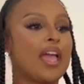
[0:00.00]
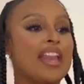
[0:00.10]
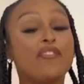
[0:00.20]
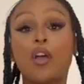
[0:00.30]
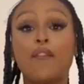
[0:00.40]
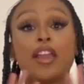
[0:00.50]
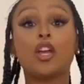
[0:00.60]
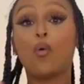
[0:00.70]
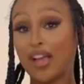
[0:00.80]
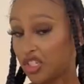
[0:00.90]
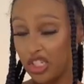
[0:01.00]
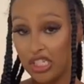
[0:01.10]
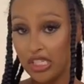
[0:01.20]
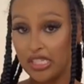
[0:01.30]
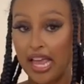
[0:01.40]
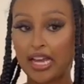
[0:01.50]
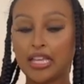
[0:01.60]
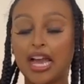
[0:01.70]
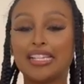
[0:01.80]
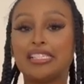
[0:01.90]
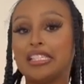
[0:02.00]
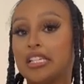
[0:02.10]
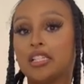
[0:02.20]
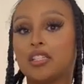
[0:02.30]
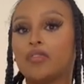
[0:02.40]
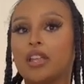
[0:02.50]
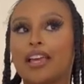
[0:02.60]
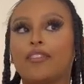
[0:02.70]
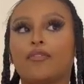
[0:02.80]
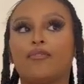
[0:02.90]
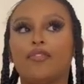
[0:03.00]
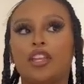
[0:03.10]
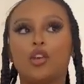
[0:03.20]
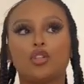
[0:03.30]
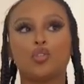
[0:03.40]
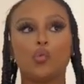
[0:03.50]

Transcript: and if you have any questions, any ideas of like videos you